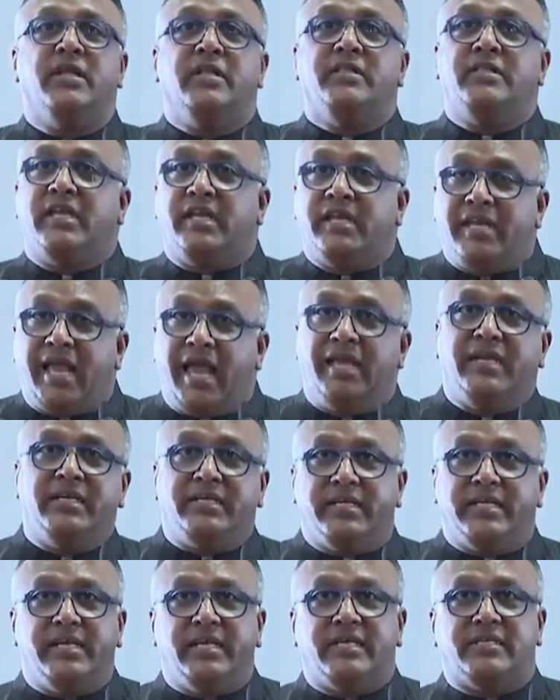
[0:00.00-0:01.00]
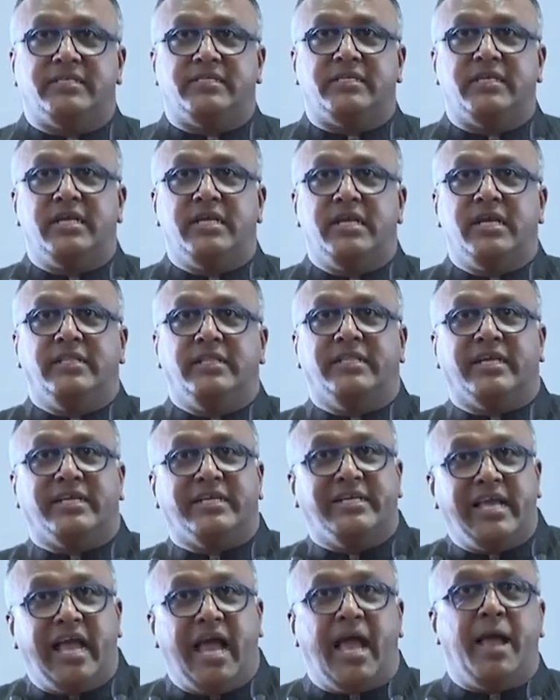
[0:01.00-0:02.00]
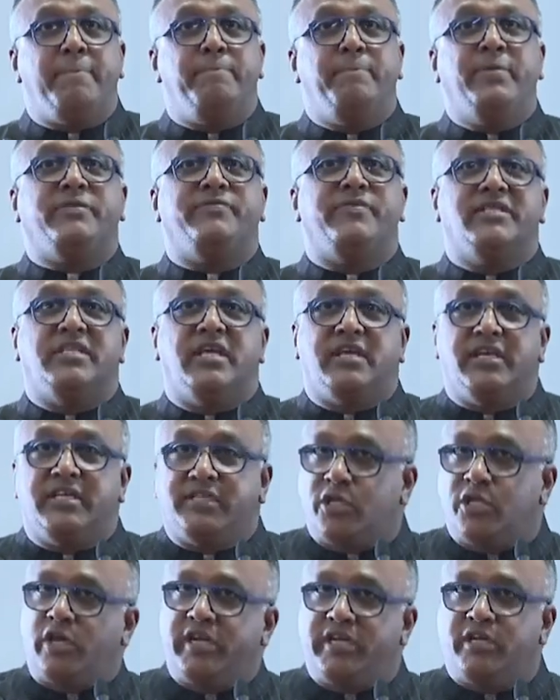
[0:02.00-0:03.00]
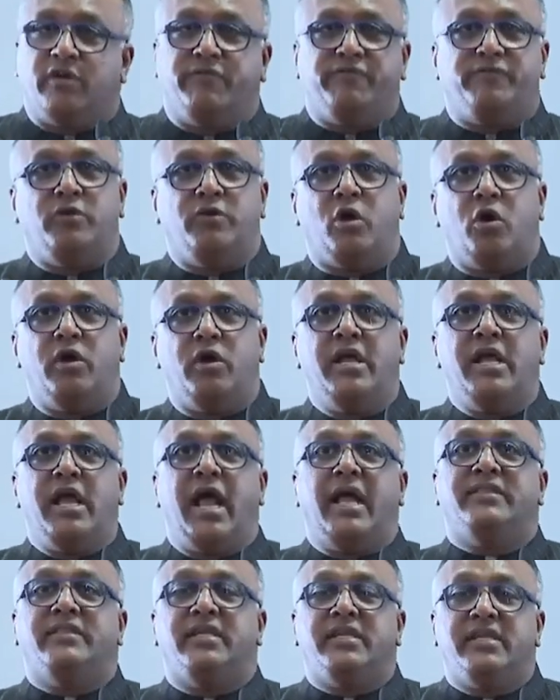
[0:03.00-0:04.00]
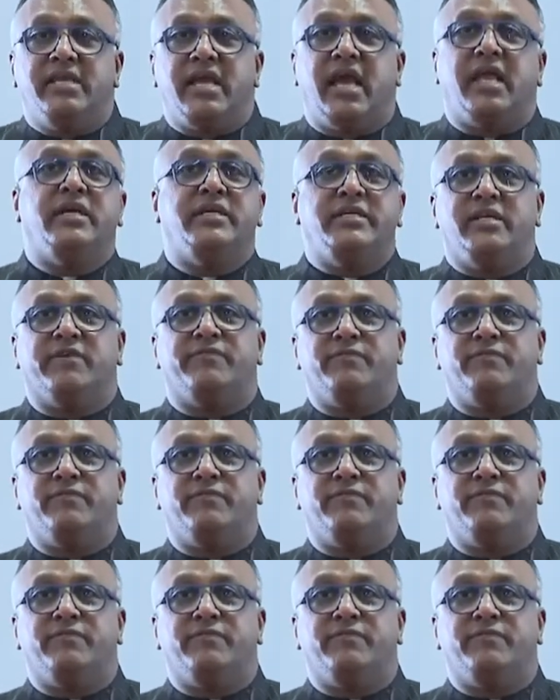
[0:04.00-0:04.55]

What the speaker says: the reality is the gap between the rhetoric of law and the reality of